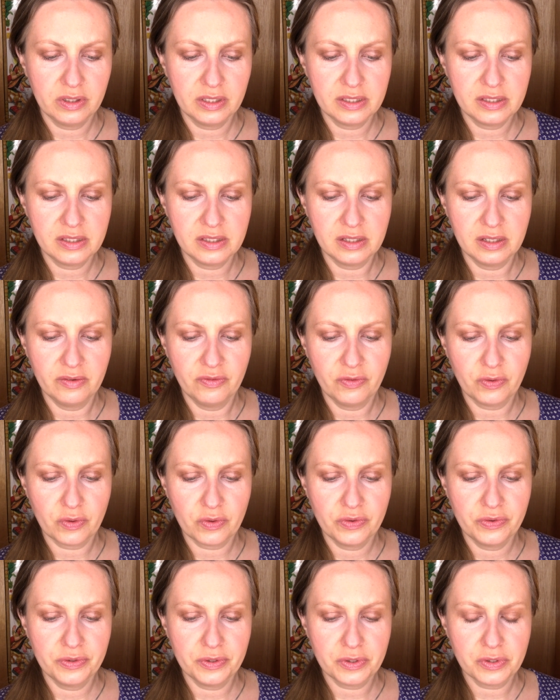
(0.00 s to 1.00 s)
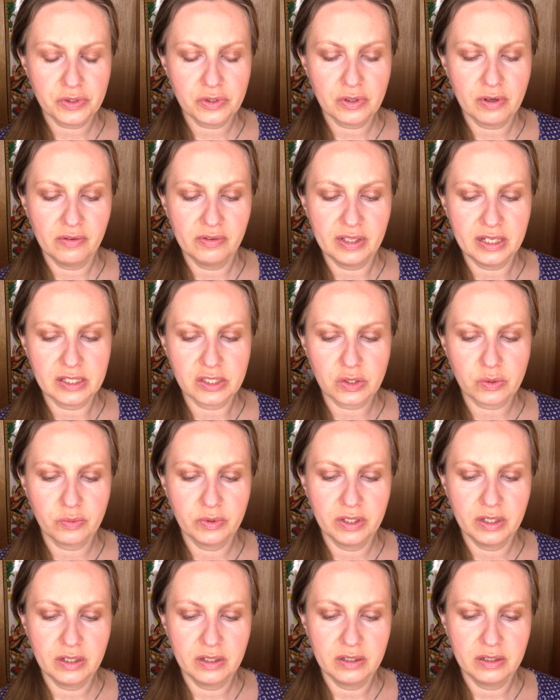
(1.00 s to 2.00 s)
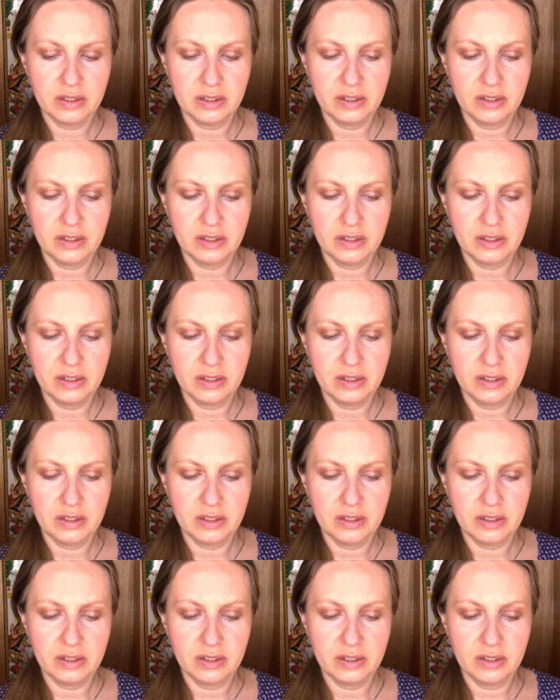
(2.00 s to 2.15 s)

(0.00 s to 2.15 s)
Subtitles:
let's see, for Thursday of last week,